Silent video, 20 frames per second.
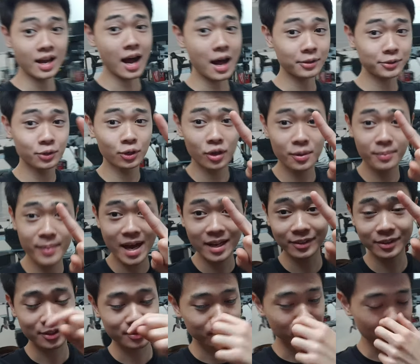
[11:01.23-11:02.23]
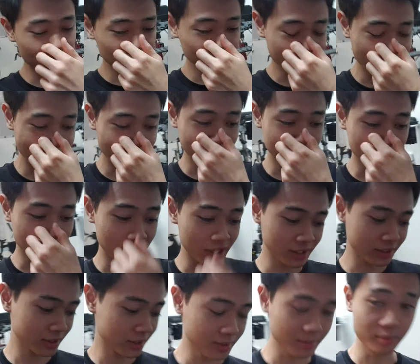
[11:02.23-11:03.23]
I'll talk about this more later
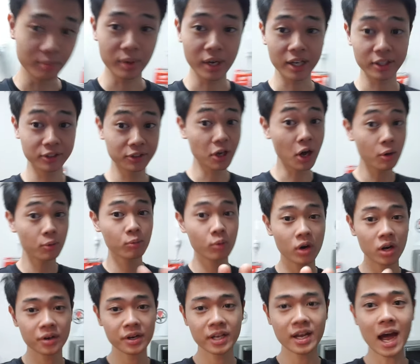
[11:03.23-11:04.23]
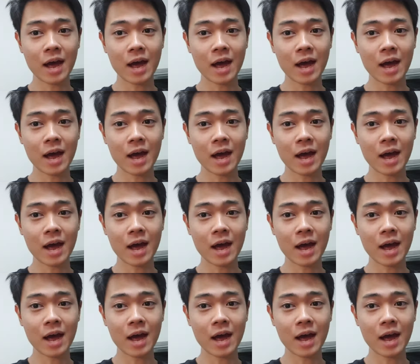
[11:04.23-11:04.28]
on, but don't worry, I